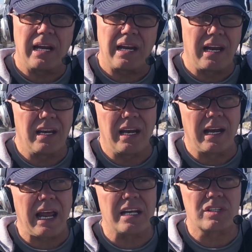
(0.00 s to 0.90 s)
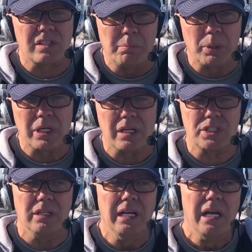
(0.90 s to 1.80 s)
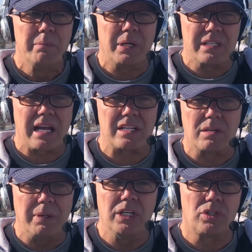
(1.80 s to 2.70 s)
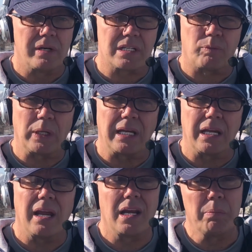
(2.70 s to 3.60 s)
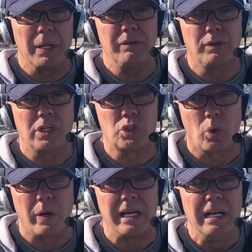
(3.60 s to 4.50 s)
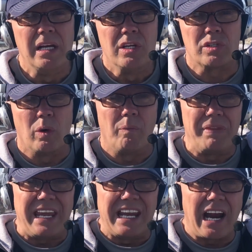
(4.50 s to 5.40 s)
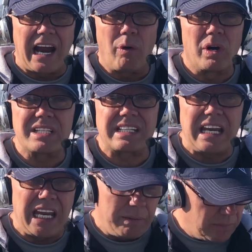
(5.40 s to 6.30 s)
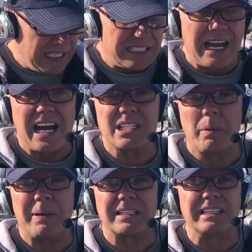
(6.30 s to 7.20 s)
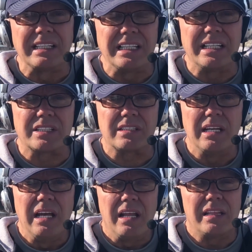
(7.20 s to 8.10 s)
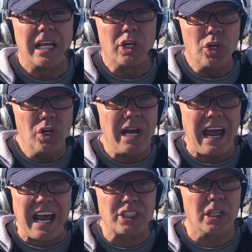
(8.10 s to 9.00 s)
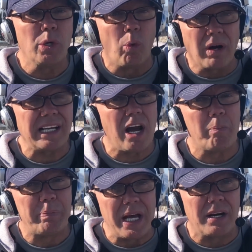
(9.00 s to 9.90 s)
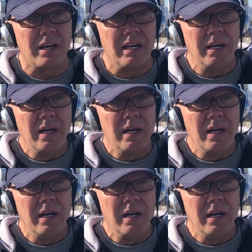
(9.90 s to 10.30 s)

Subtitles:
and has some production, but he's had some injuries. And he played for Detroit. So in our scheme, these guys I'm about to list, they could actually work out better